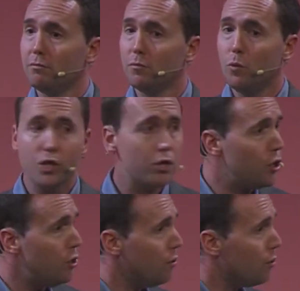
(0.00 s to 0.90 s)
which is
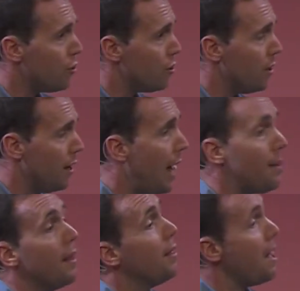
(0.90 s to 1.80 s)
huge.
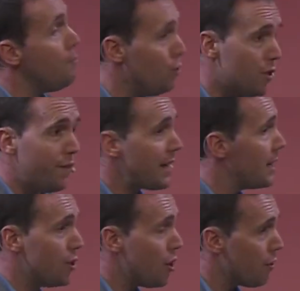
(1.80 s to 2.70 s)
And their moods affected
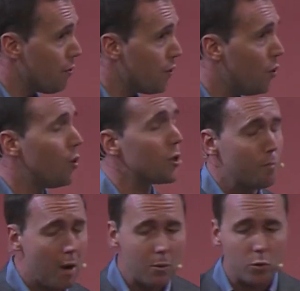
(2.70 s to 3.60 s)
each other, of course.
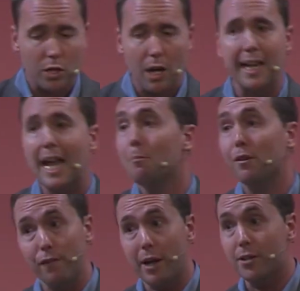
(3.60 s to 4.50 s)
Mine was slightly
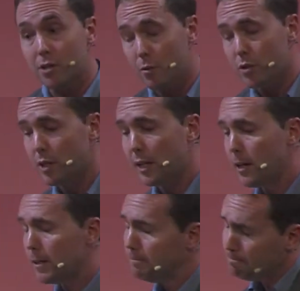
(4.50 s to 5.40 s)
amplified as I was the
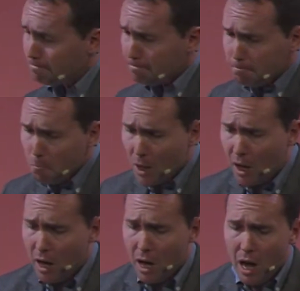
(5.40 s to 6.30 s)
leader.
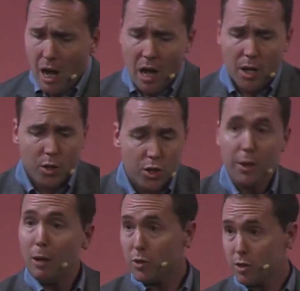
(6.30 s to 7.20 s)
So
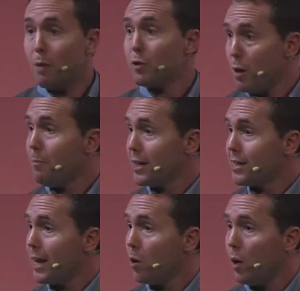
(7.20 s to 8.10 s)
that was my big
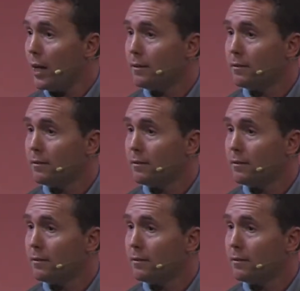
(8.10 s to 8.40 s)
takeaway.